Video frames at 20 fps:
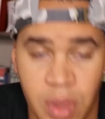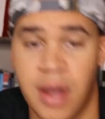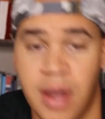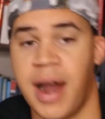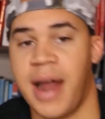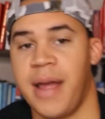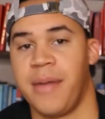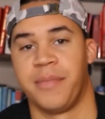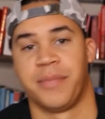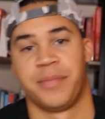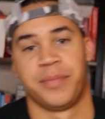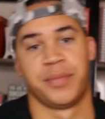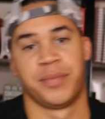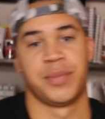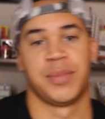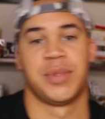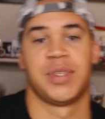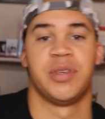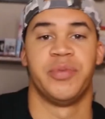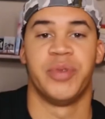right,
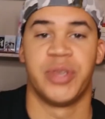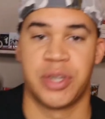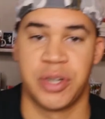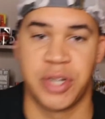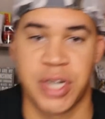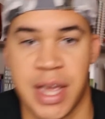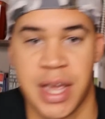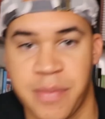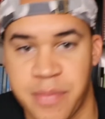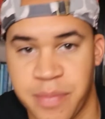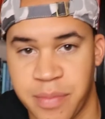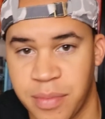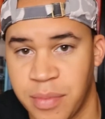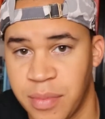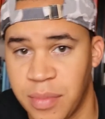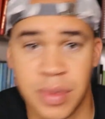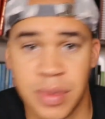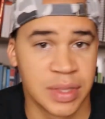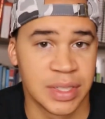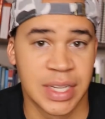so Mr. J,
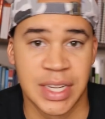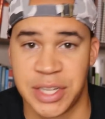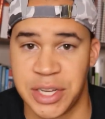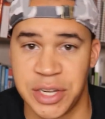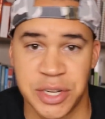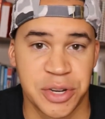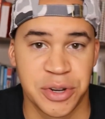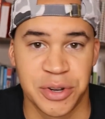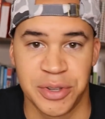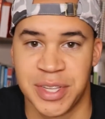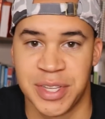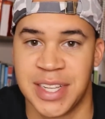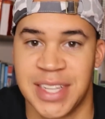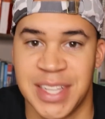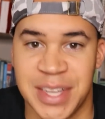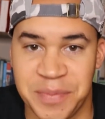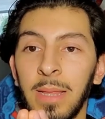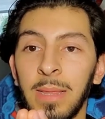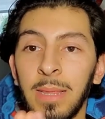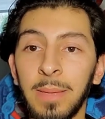let's introduce the
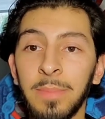team.